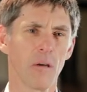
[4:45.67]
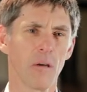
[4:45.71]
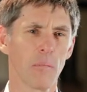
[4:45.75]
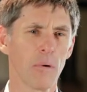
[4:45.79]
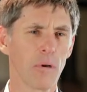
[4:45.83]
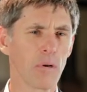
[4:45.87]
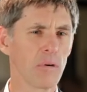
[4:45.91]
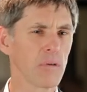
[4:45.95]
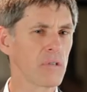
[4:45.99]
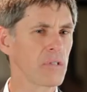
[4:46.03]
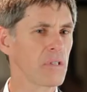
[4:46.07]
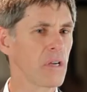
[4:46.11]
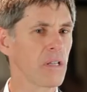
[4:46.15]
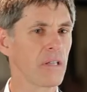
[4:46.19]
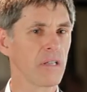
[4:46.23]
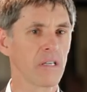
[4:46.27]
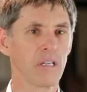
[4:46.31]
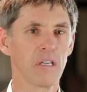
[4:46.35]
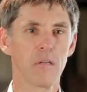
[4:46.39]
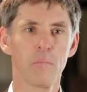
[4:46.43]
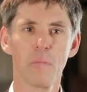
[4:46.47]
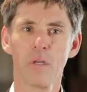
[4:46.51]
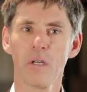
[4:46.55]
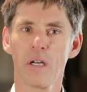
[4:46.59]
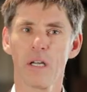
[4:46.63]
but also the
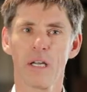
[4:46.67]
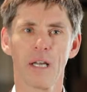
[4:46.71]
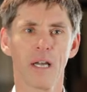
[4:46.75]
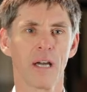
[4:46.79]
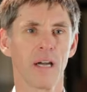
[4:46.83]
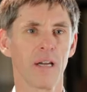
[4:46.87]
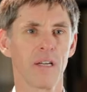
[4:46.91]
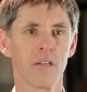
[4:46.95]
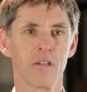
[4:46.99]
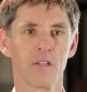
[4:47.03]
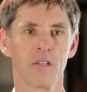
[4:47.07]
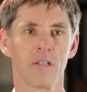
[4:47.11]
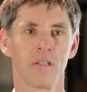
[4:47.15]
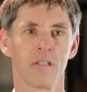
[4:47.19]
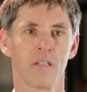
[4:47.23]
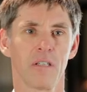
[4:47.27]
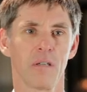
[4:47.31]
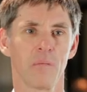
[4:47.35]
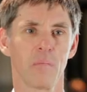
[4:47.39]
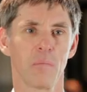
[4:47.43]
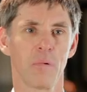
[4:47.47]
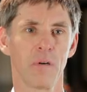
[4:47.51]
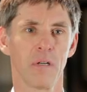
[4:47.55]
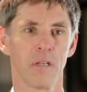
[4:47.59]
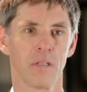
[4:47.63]
communication that
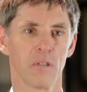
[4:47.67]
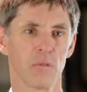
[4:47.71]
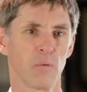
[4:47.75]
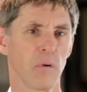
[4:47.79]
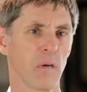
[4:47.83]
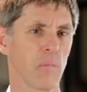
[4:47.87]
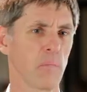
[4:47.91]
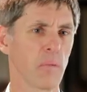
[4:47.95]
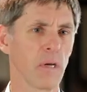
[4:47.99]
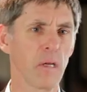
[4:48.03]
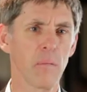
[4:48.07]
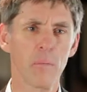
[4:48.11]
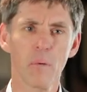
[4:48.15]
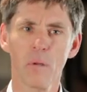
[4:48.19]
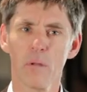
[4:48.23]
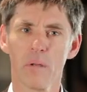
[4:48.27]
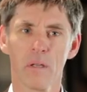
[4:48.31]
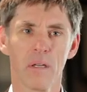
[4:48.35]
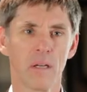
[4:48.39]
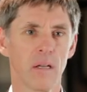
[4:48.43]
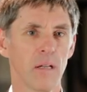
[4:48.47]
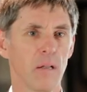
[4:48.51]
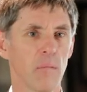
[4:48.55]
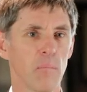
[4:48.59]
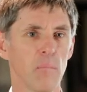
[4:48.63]
it brings, where people
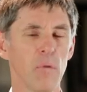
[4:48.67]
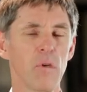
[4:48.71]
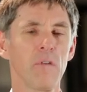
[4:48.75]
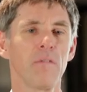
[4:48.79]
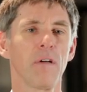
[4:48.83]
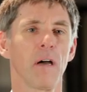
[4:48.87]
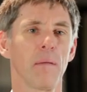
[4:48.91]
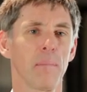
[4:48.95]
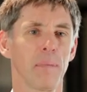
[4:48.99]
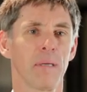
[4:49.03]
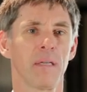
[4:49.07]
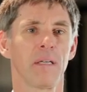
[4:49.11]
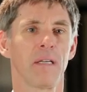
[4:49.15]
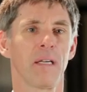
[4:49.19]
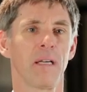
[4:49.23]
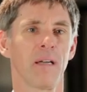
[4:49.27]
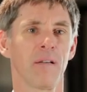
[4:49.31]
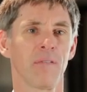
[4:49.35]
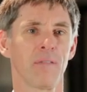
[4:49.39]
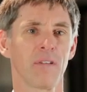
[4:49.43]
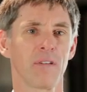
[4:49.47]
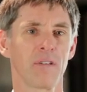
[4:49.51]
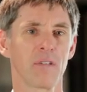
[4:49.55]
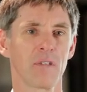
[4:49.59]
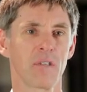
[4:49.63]
move up and
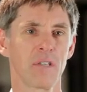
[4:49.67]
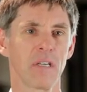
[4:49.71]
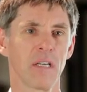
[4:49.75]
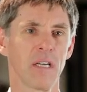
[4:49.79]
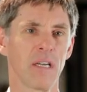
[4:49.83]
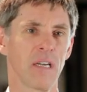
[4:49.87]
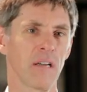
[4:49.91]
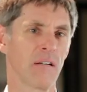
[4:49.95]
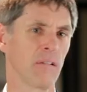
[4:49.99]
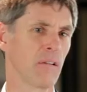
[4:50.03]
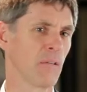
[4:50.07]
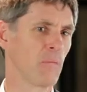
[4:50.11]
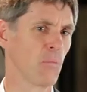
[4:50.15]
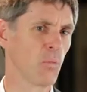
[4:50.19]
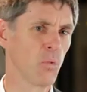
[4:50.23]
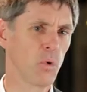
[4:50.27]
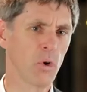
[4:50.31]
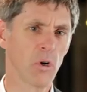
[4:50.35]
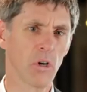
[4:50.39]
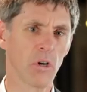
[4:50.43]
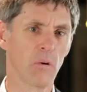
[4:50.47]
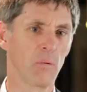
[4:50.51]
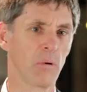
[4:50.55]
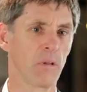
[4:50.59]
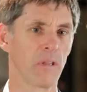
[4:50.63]
down the stair and
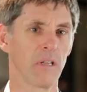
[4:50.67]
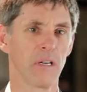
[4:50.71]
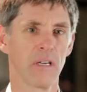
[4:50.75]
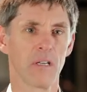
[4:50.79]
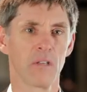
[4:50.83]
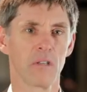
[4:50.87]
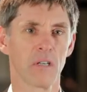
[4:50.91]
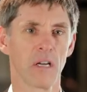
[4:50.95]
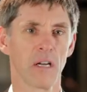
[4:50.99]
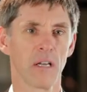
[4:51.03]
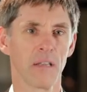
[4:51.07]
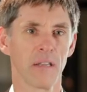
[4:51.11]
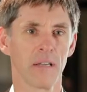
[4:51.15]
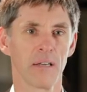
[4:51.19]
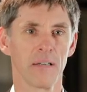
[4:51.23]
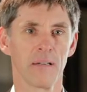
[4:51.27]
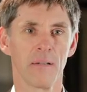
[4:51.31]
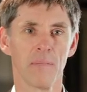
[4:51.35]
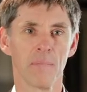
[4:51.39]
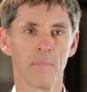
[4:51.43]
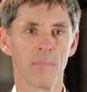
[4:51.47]
work with each other